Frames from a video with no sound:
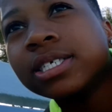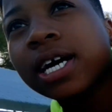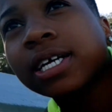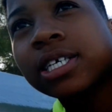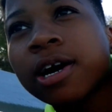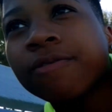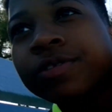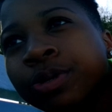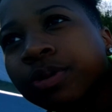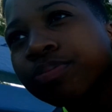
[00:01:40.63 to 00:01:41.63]
it's not time for
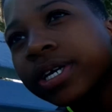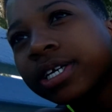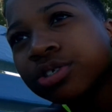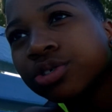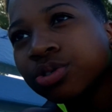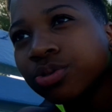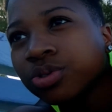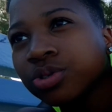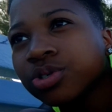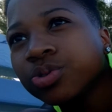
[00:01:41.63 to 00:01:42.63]
you to pick and
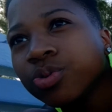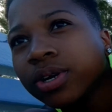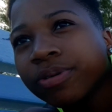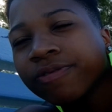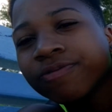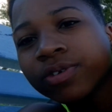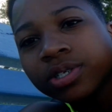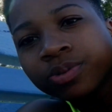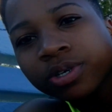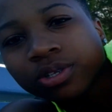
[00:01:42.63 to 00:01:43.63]
choose who you want to be
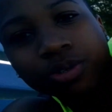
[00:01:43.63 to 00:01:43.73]
friends with or